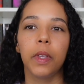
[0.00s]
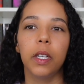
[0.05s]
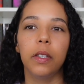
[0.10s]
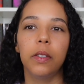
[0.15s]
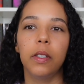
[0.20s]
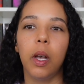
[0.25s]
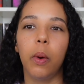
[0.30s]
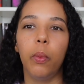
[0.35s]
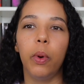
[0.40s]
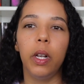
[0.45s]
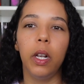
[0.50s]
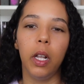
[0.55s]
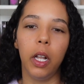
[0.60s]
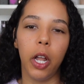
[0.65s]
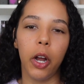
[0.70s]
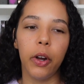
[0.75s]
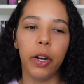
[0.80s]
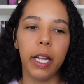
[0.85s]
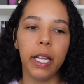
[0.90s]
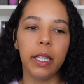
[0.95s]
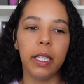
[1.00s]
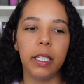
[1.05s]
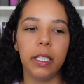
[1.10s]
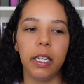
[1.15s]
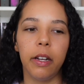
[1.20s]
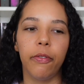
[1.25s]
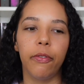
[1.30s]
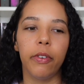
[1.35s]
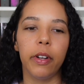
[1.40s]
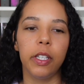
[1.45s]
someone learning the
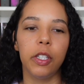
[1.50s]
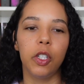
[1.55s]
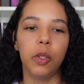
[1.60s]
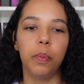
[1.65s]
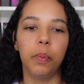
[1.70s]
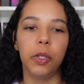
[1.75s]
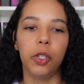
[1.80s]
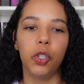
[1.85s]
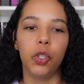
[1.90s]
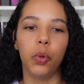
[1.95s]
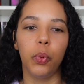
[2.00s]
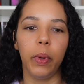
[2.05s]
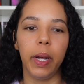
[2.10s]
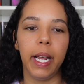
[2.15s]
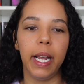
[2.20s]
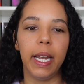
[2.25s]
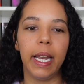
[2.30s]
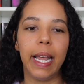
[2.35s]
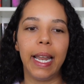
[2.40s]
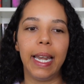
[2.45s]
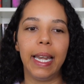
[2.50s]
difference between